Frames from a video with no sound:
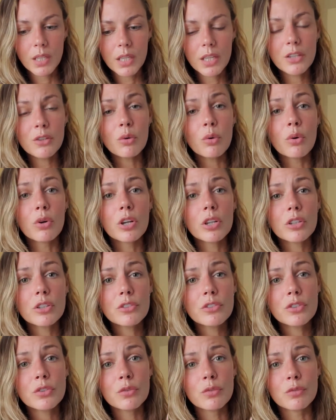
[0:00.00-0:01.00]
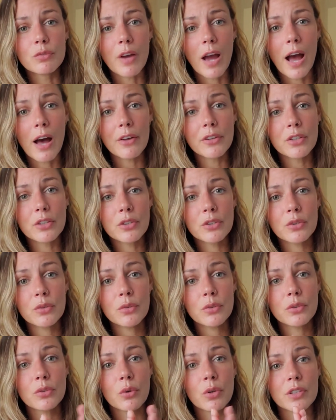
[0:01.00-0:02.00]
in order to value
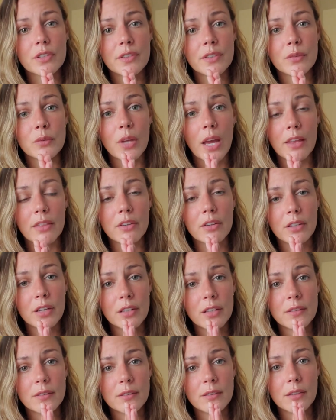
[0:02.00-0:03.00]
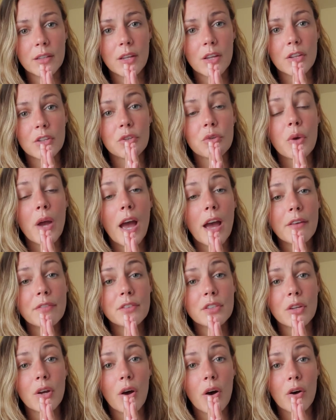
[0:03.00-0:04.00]
your togetherness, you have
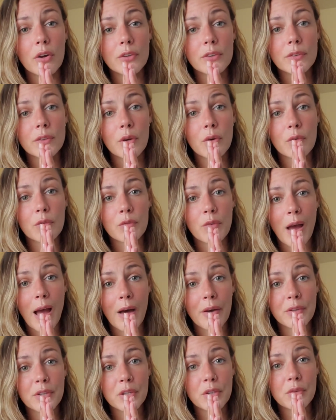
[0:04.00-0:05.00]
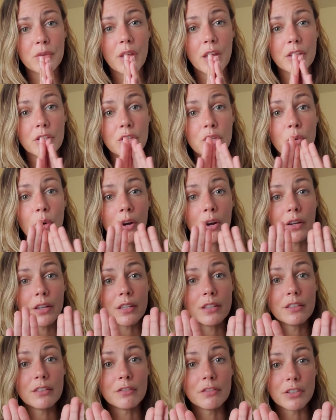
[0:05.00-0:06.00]
to also value that you are
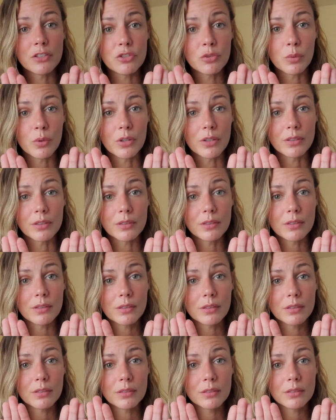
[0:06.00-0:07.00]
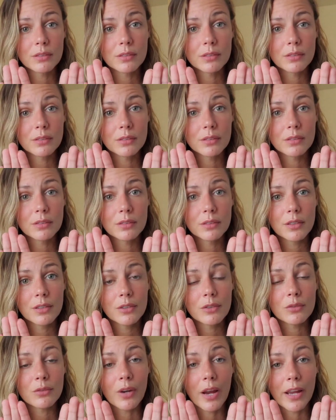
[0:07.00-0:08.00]
individuals,
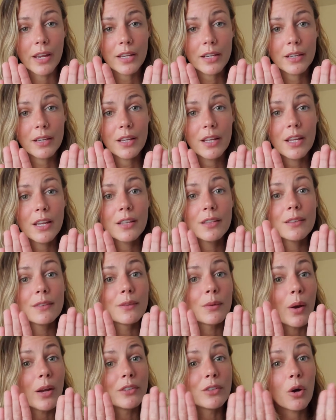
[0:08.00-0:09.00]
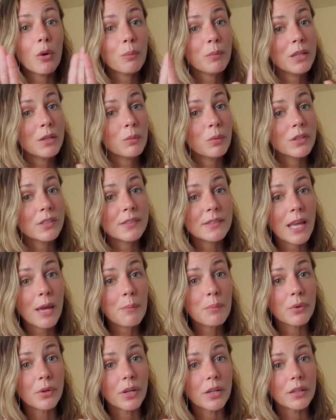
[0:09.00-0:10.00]
right? So I don't mean we're
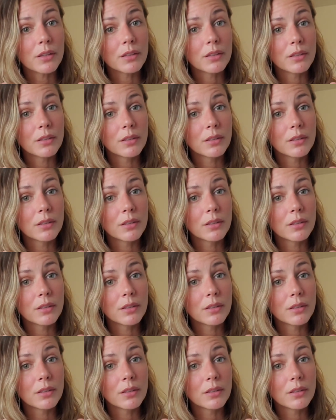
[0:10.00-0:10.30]
separate,